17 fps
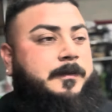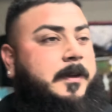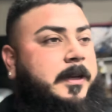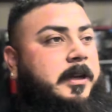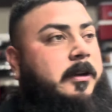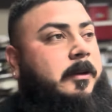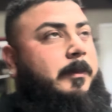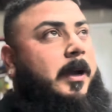
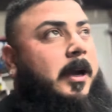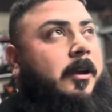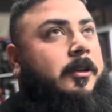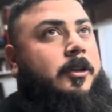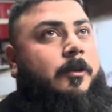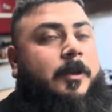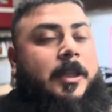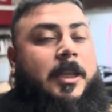video
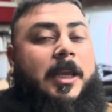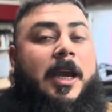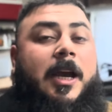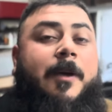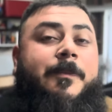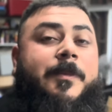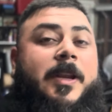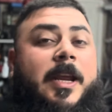about doing the
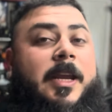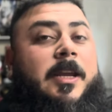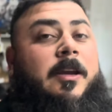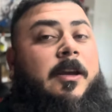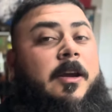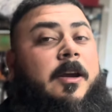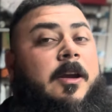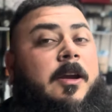update
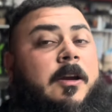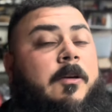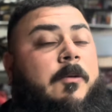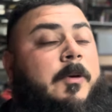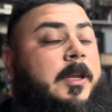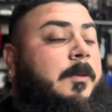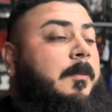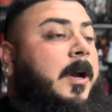
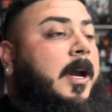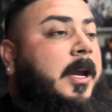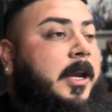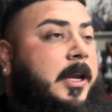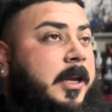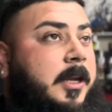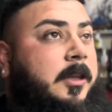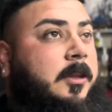with
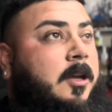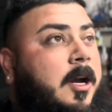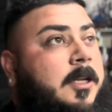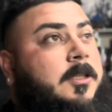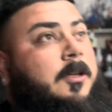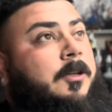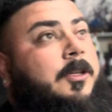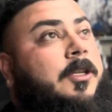my
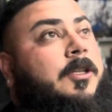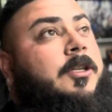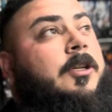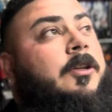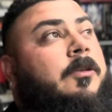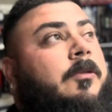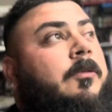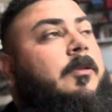thoughts on the
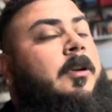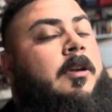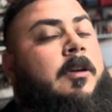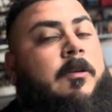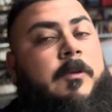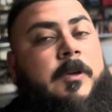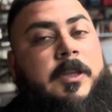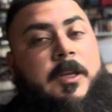tune
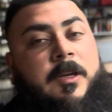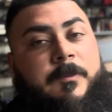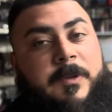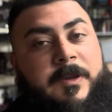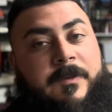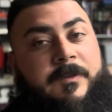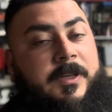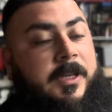with the
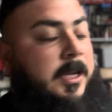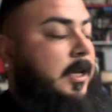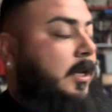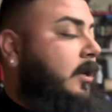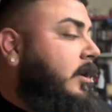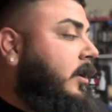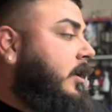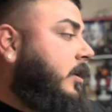
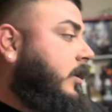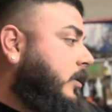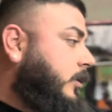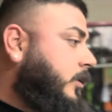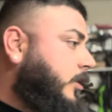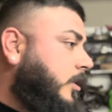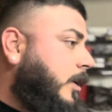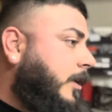B58.
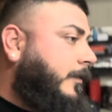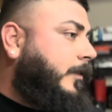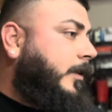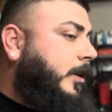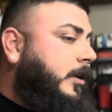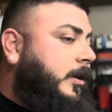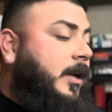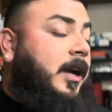So I
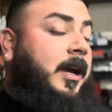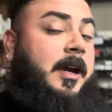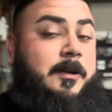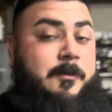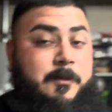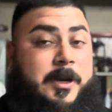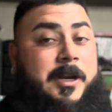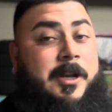figured
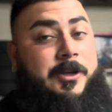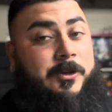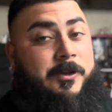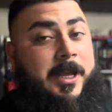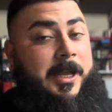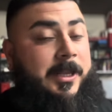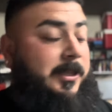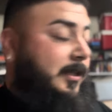why not do
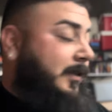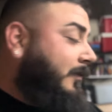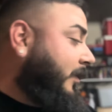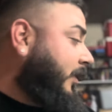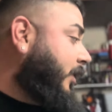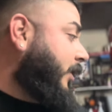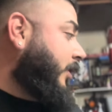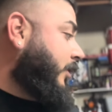that in this
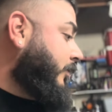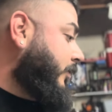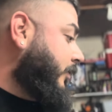video.